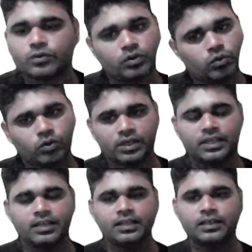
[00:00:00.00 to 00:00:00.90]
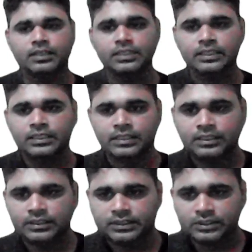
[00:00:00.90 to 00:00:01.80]
Okay.
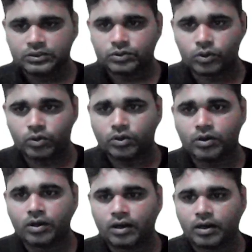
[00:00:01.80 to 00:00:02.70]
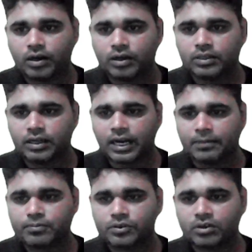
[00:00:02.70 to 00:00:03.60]
So
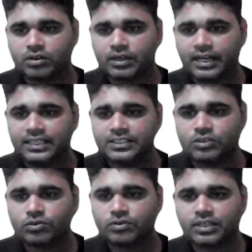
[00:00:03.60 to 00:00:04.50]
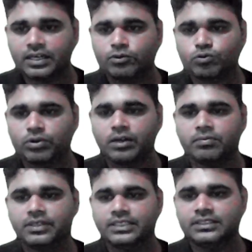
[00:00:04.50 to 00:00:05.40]
after 8 to
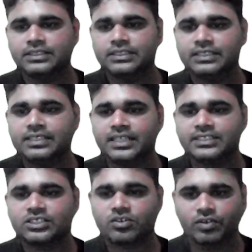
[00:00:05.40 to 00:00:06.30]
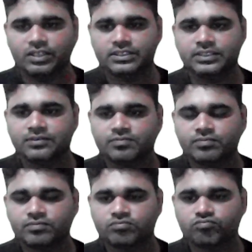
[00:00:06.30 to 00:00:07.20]
12 days, it destroys
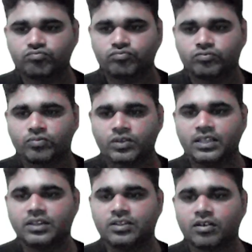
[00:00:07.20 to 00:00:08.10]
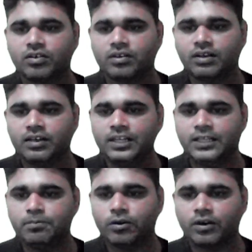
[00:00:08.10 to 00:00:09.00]
in the
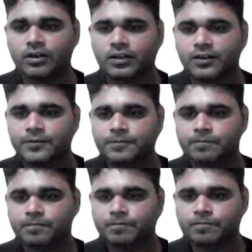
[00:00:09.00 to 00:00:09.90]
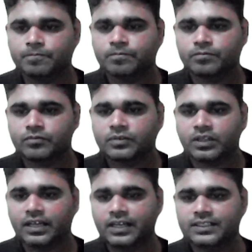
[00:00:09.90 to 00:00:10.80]
liver
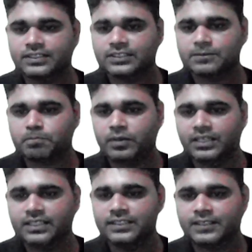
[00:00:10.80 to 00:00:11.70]
and spleen.